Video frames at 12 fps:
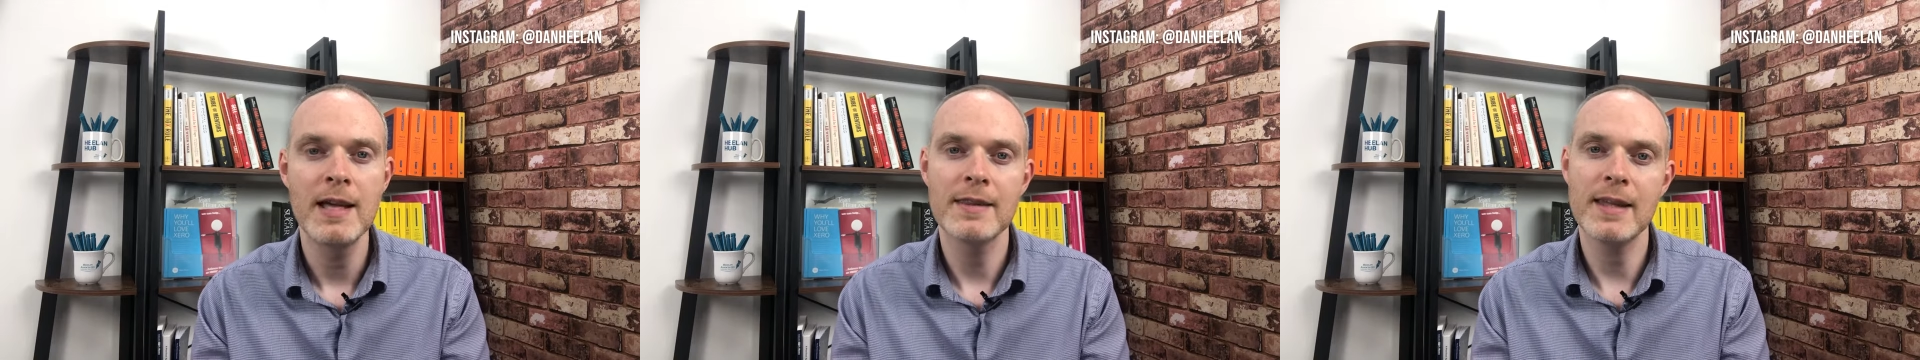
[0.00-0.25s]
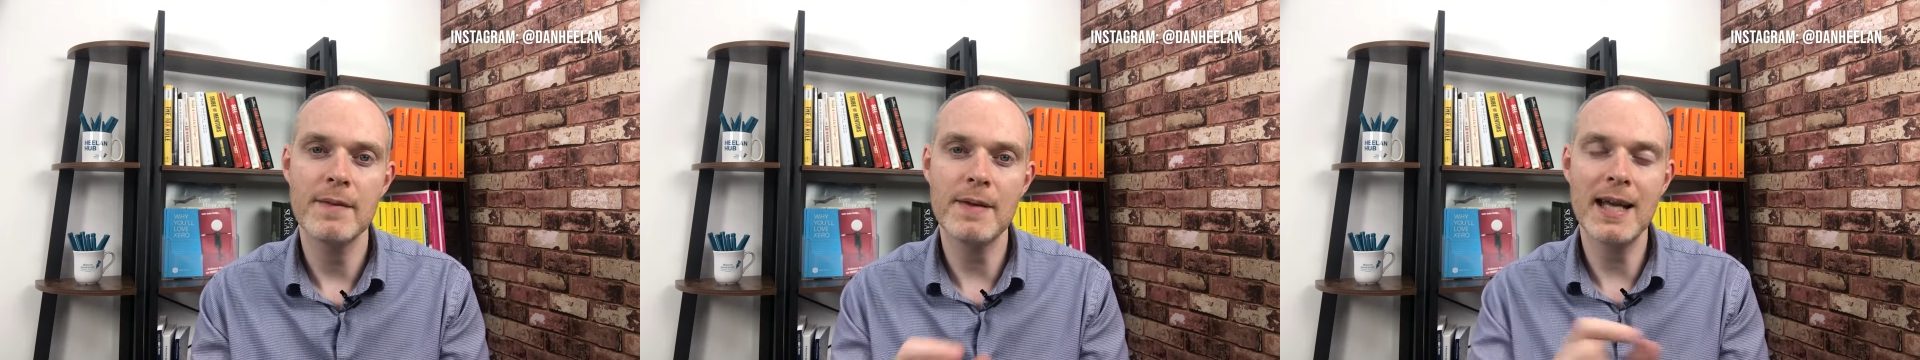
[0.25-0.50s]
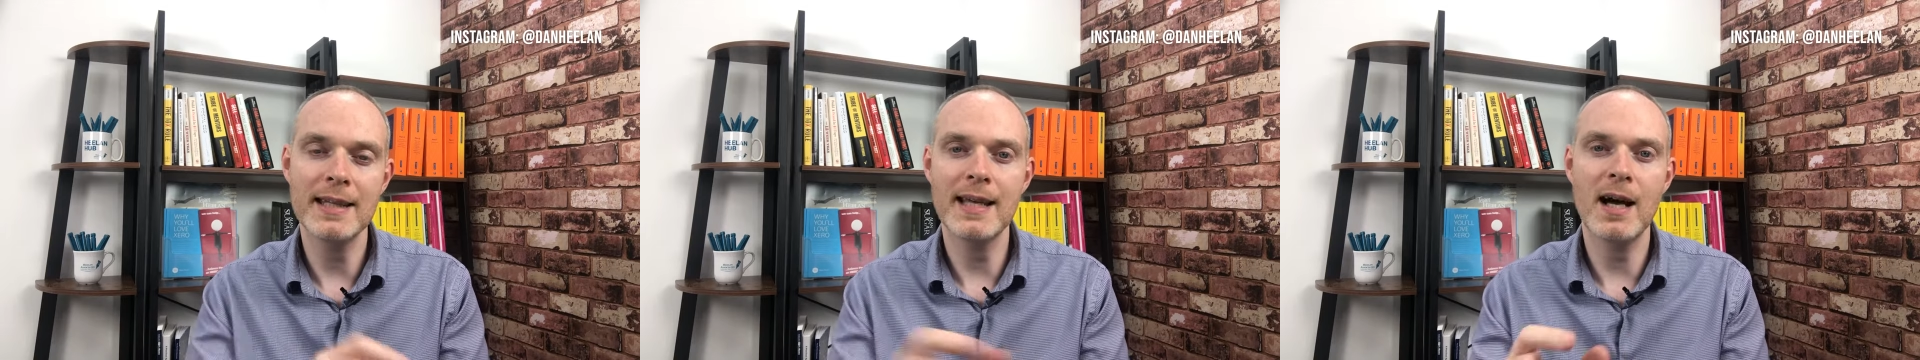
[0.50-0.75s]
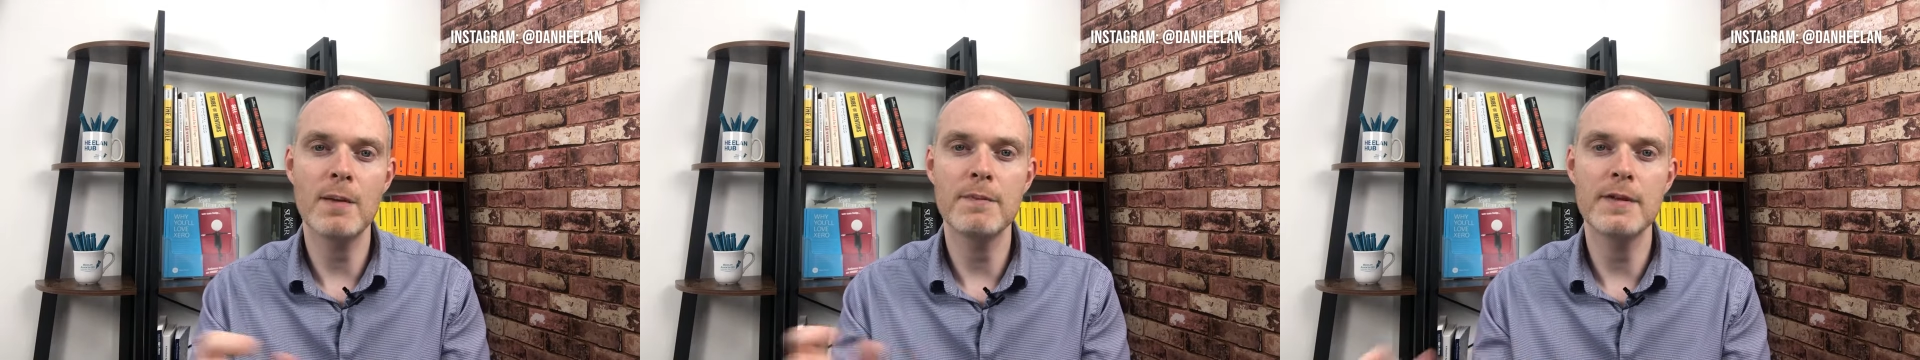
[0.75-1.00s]
They've added
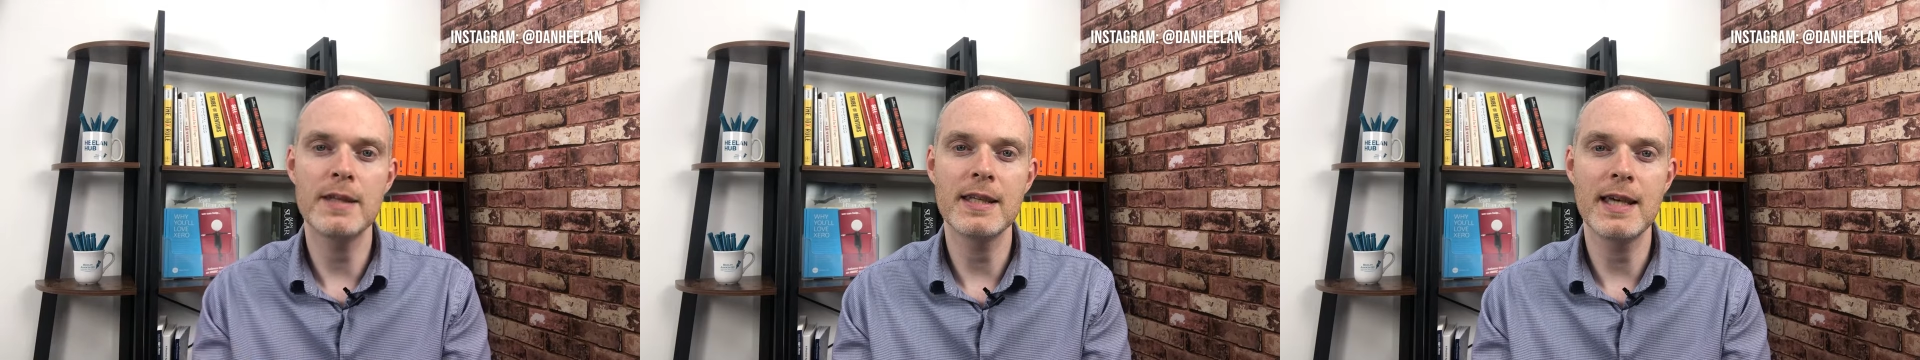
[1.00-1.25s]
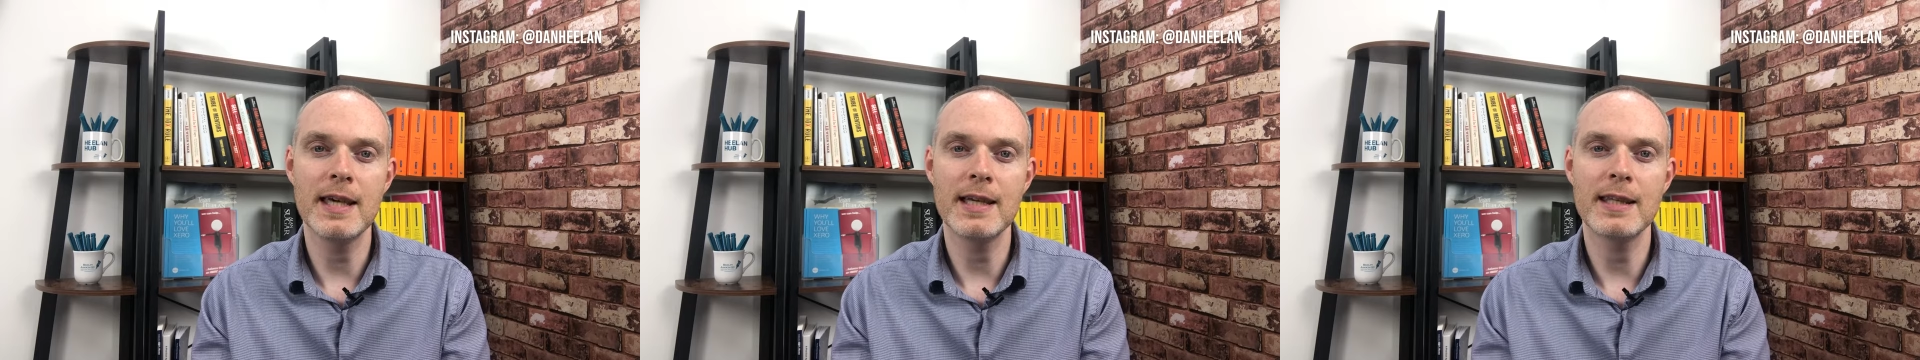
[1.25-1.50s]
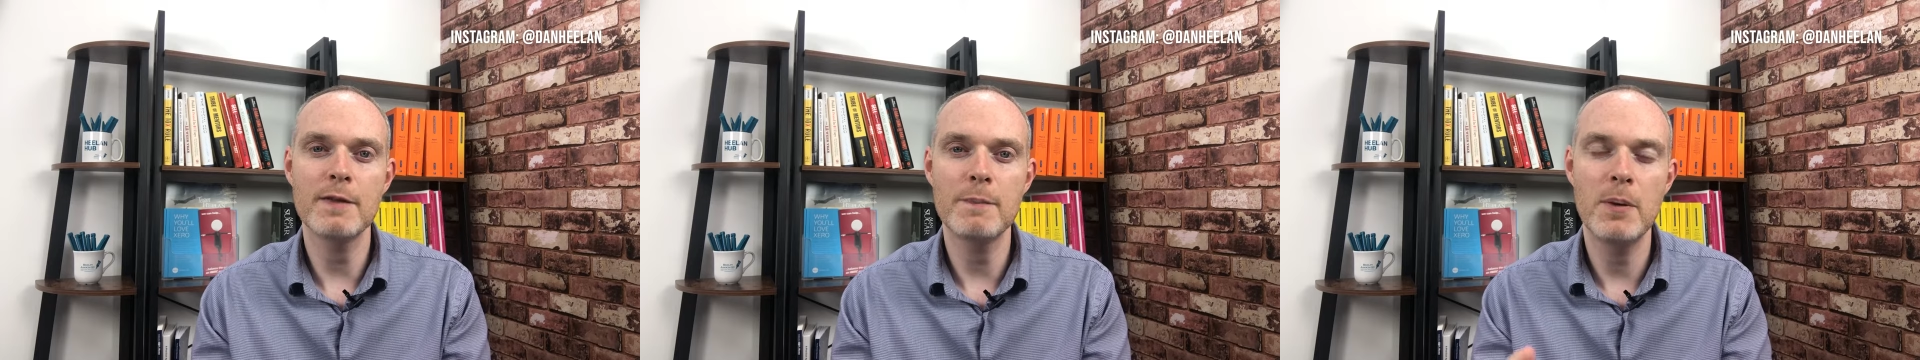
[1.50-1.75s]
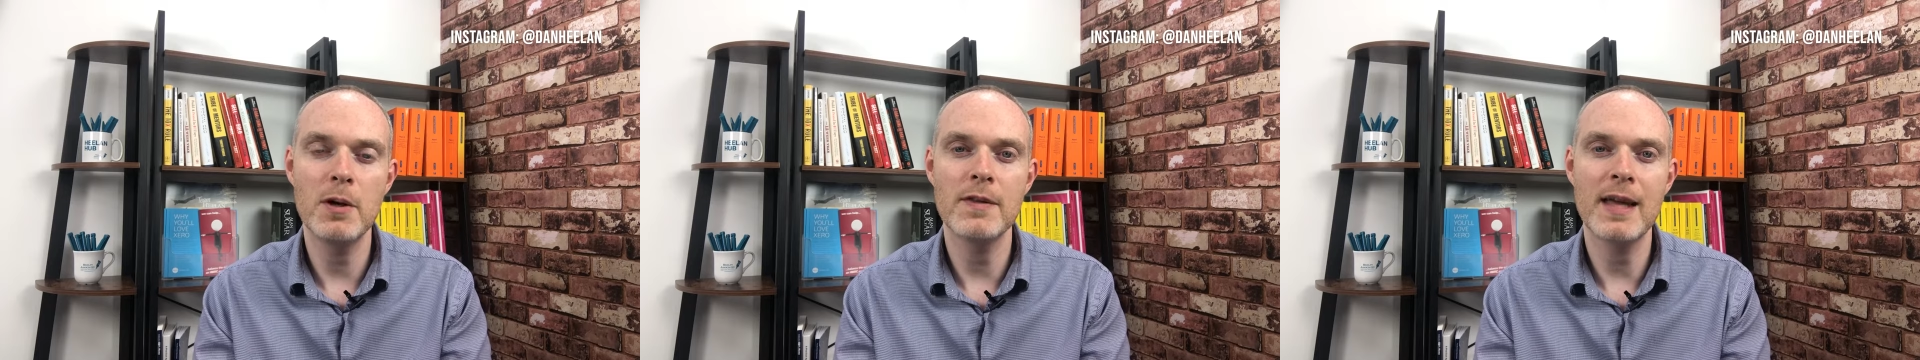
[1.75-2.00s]
that up for the year and they've put